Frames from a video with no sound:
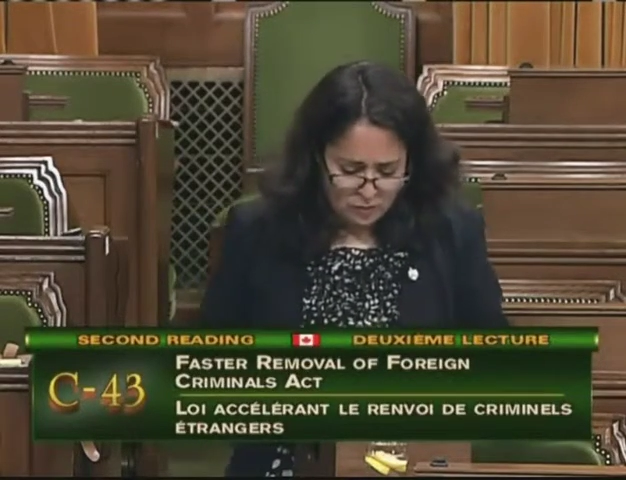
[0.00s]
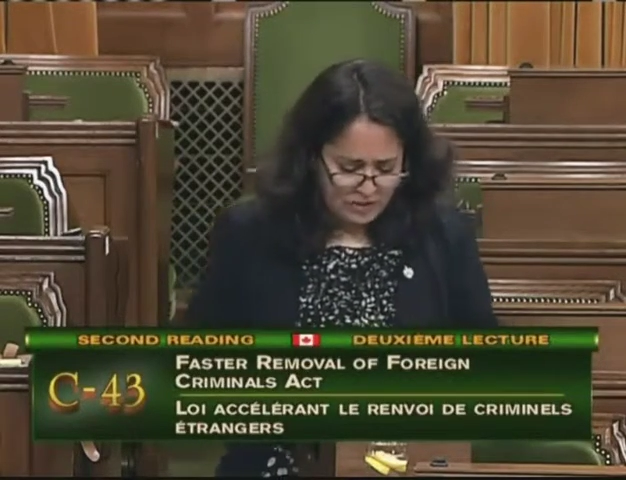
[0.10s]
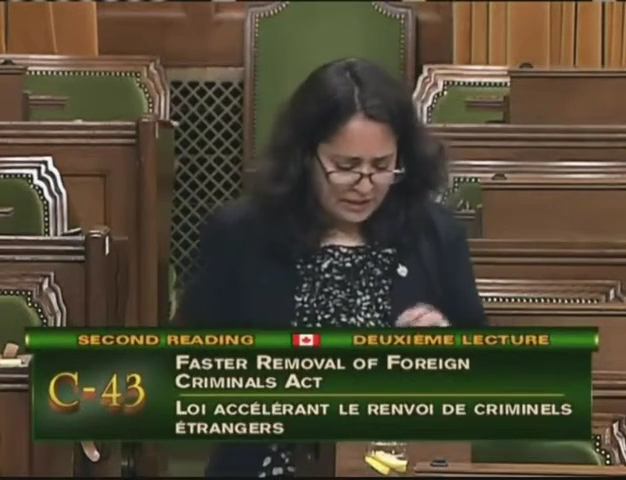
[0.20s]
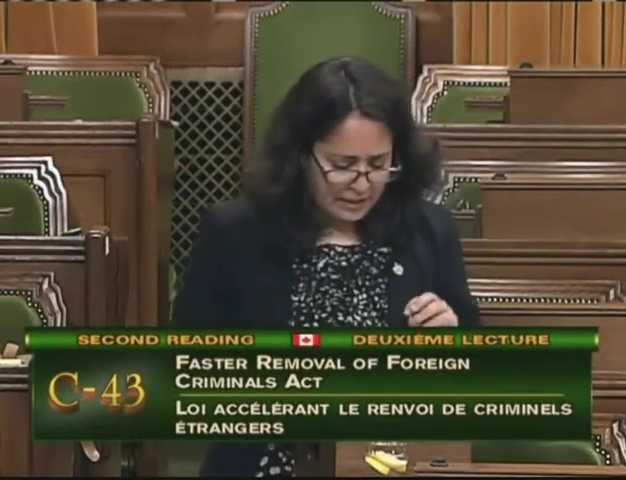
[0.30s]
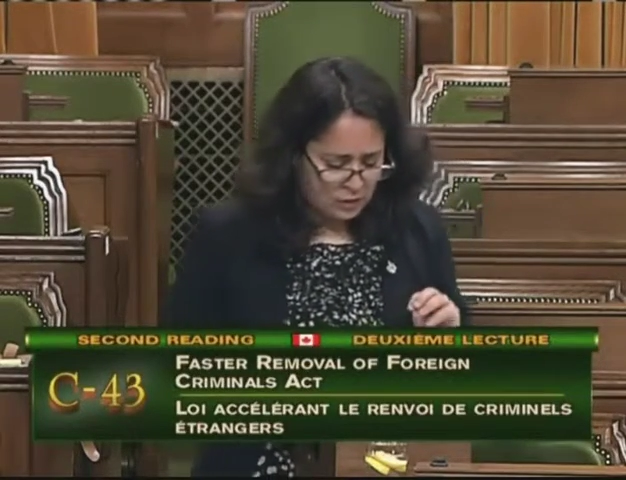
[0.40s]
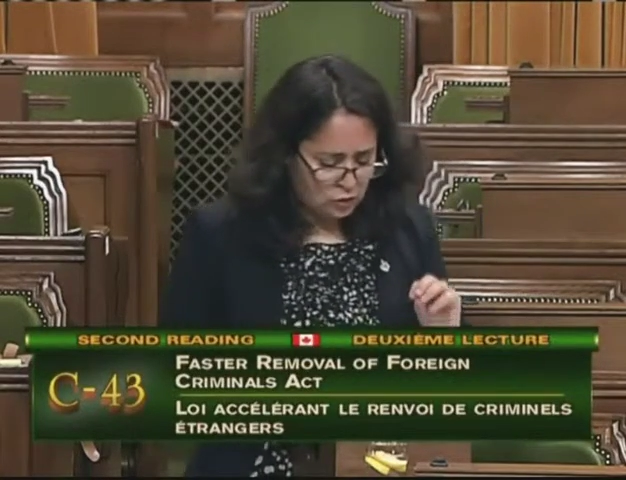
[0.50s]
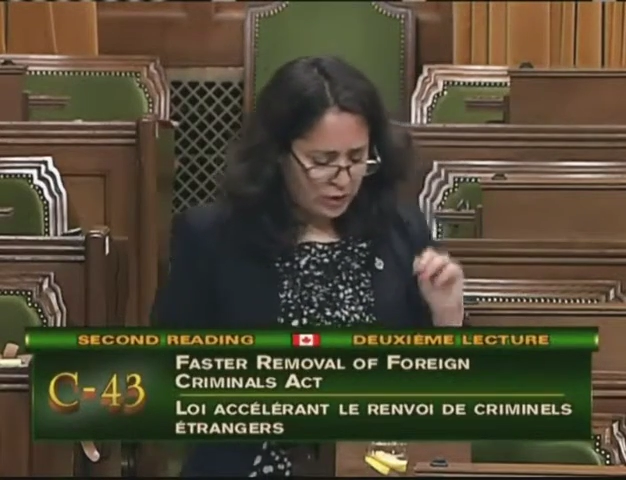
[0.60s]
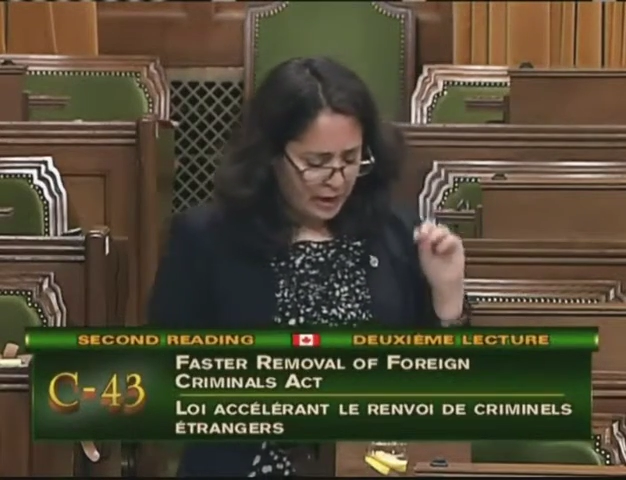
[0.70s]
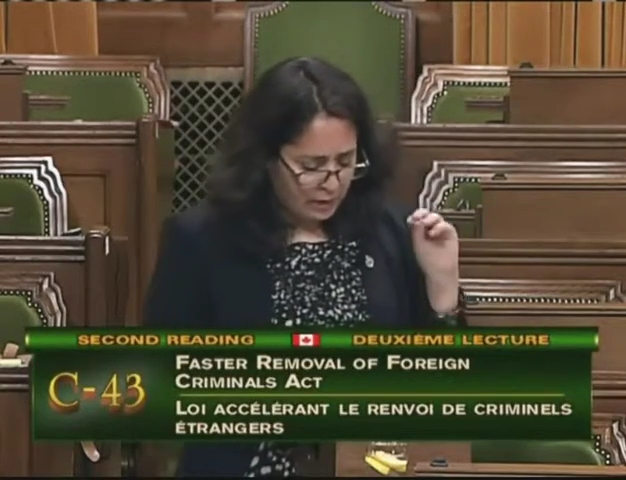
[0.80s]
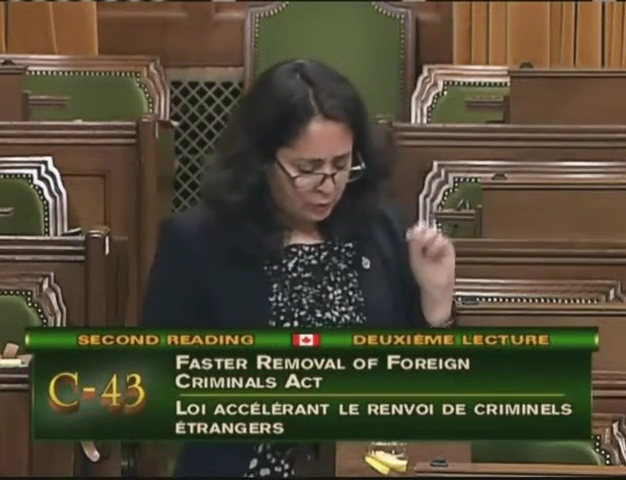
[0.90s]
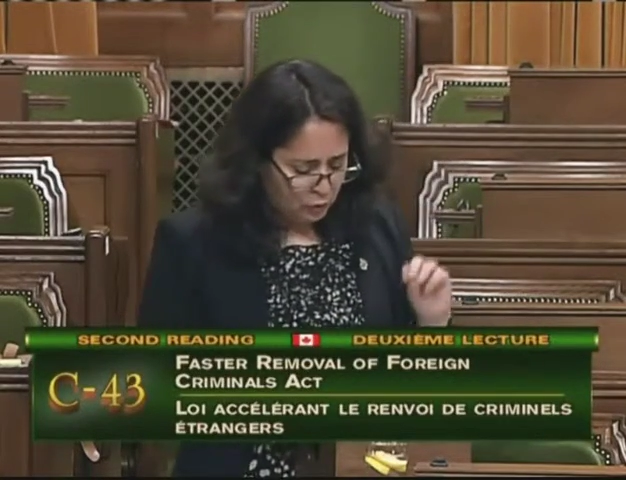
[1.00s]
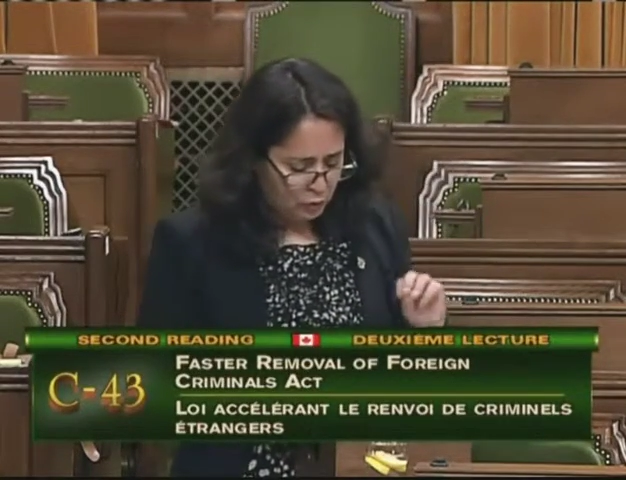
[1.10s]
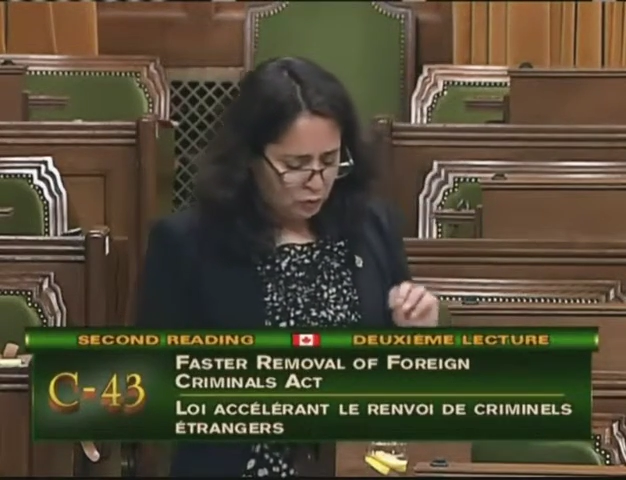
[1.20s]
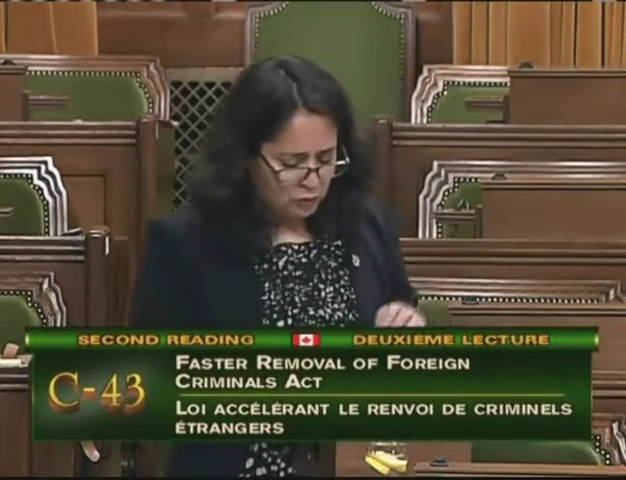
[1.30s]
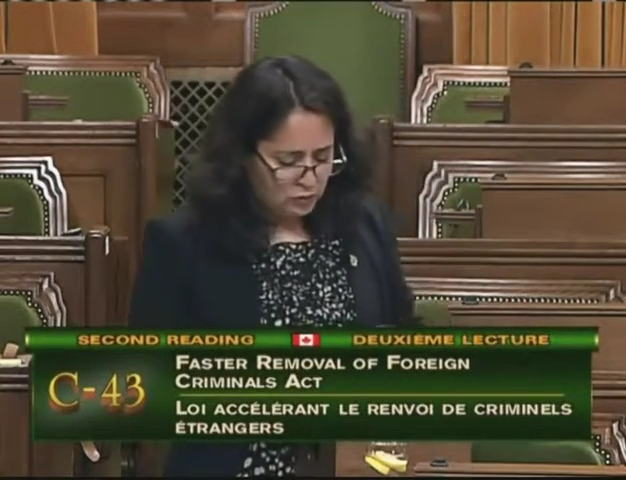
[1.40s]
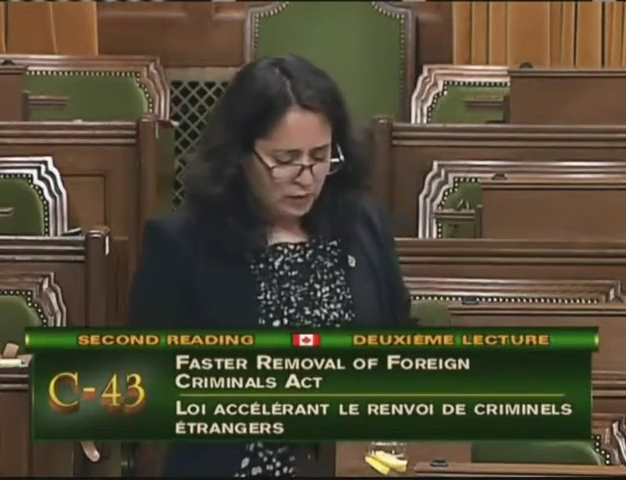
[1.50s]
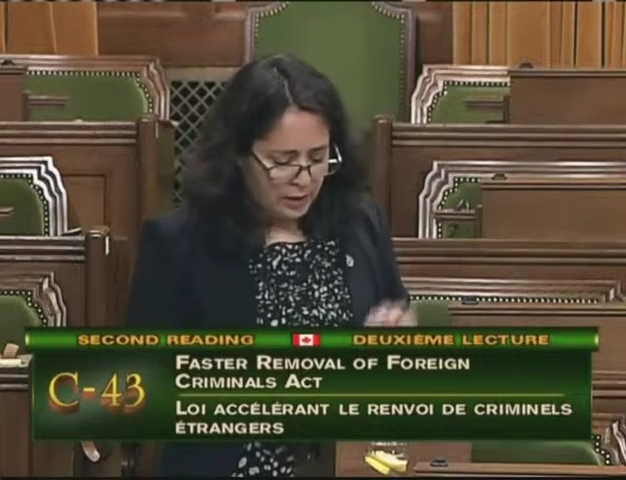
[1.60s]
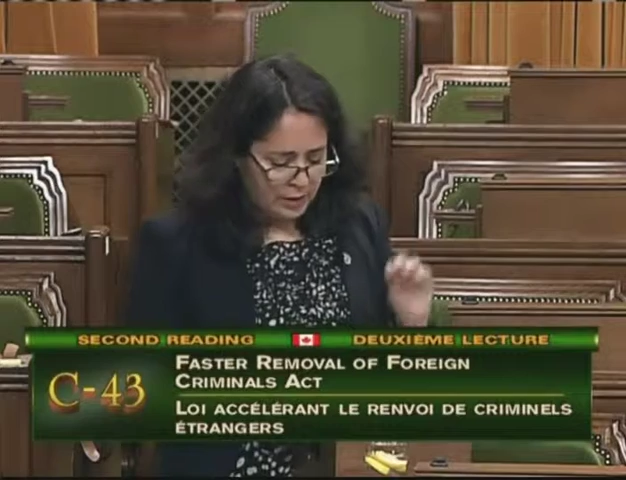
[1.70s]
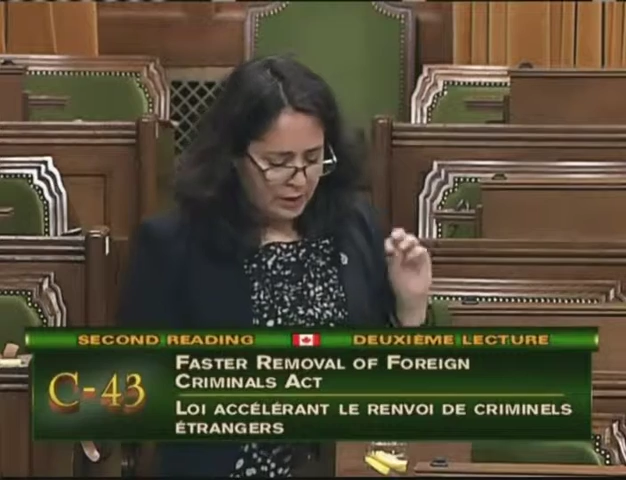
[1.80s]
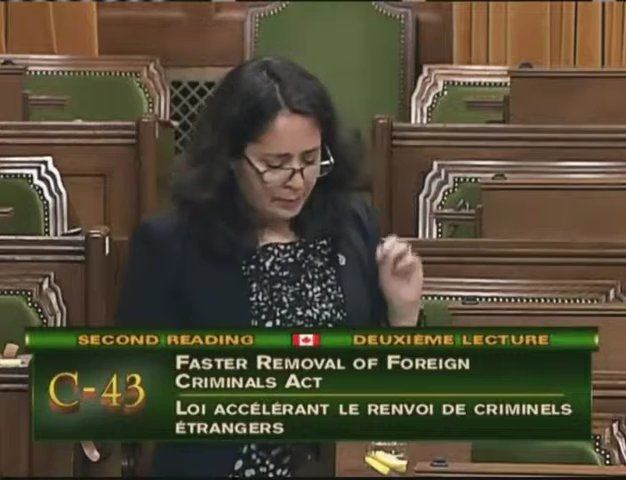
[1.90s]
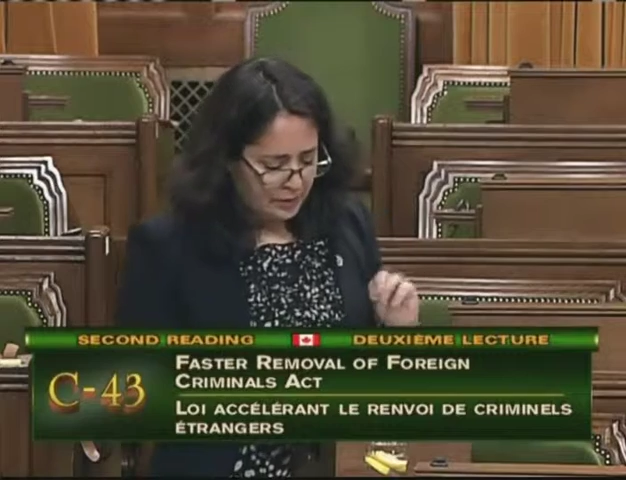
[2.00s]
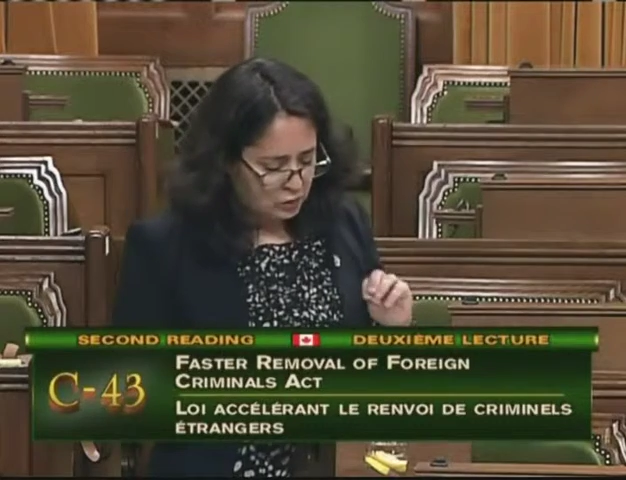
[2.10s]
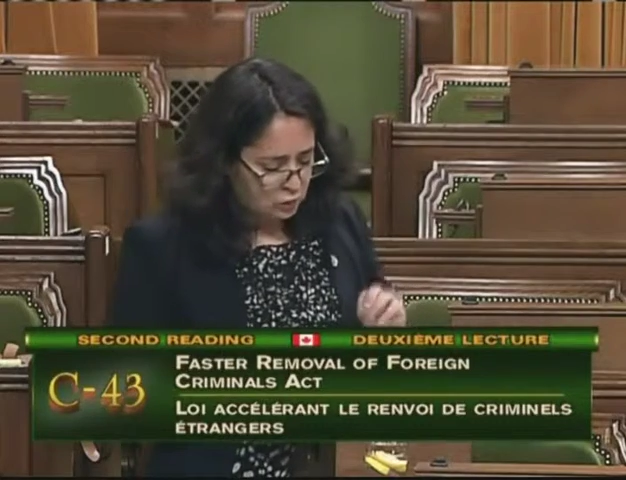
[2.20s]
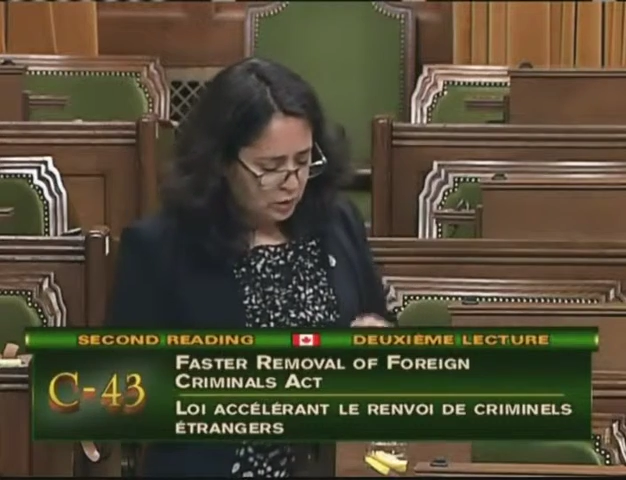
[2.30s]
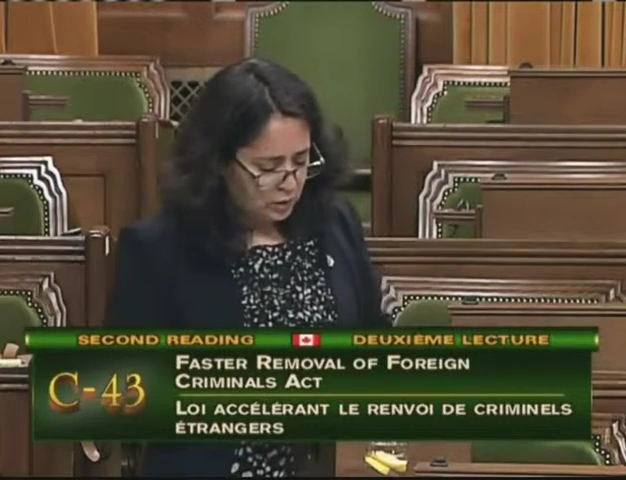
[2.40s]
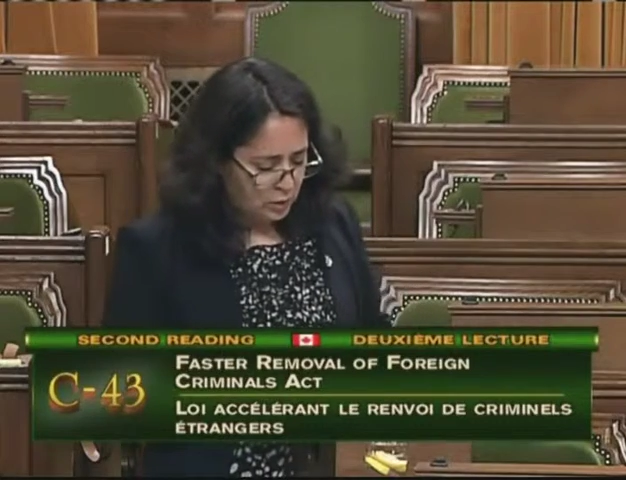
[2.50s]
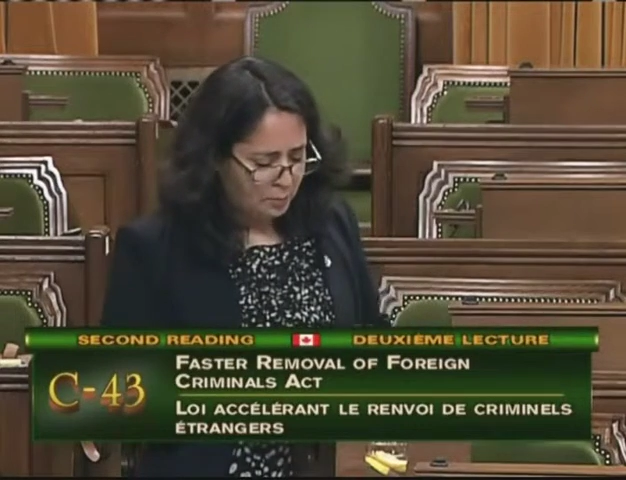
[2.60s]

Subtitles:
So a harmonious